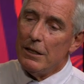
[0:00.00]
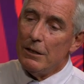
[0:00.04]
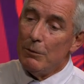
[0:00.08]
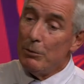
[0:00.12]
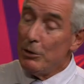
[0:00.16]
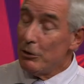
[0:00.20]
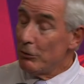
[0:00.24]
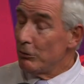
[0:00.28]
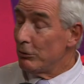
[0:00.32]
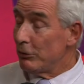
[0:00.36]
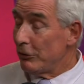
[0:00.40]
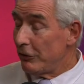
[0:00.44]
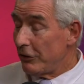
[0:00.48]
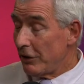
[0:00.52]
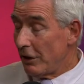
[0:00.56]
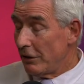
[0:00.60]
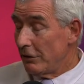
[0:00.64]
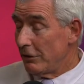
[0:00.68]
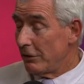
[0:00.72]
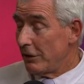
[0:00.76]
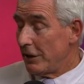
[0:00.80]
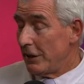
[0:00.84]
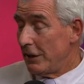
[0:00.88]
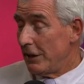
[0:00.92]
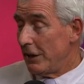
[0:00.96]
We're also
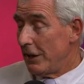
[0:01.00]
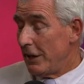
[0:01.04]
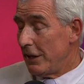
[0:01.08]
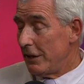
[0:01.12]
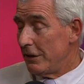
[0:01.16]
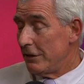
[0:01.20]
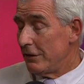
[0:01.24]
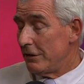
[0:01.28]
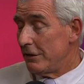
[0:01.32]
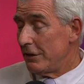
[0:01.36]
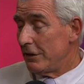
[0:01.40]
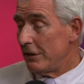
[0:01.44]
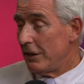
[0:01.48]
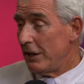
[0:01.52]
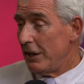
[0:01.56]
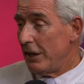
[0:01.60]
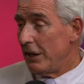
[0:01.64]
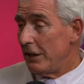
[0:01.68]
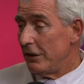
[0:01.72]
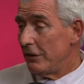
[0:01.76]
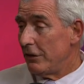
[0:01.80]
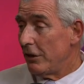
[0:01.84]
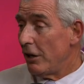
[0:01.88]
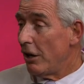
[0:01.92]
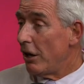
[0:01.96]
looking at
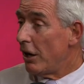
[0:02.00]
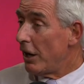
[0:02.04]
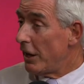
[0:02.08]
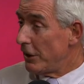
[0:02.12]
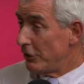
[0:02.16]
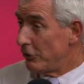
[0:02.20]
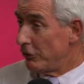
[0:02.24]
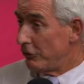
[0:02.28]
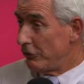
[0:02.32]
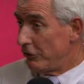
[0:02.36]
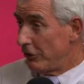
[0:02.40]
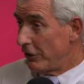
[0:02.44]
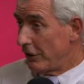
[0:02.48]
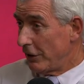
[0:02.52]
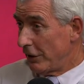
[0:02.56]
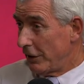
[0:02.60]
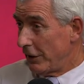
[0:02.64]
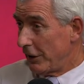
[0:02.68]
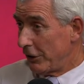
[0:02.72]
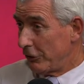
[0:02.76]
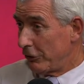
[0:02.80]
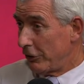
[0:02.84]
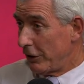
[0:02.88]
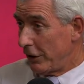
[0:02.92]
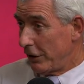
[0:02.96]
hydrogen
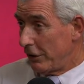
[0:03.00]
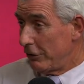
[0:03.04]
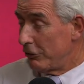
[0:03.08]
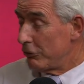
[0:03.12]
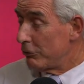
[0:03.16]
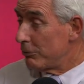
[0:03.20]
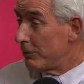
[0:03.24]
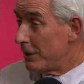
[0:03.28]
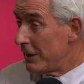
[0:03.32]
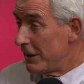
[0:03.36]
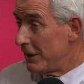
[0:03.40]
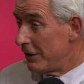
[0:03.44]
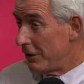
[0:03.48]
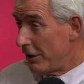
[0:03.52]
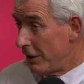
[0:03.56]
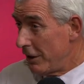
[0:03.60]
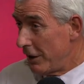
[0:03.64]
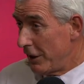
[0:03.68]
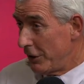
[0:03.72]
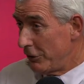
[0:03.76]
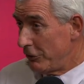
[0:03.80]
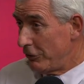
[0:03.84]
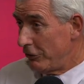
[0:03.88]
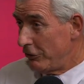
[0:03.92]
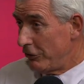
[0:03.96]
electric, green
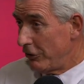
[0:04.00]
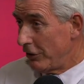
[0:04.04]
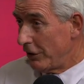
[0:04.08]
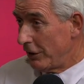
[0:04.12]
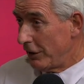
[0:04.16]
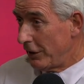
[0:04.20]
hydrogen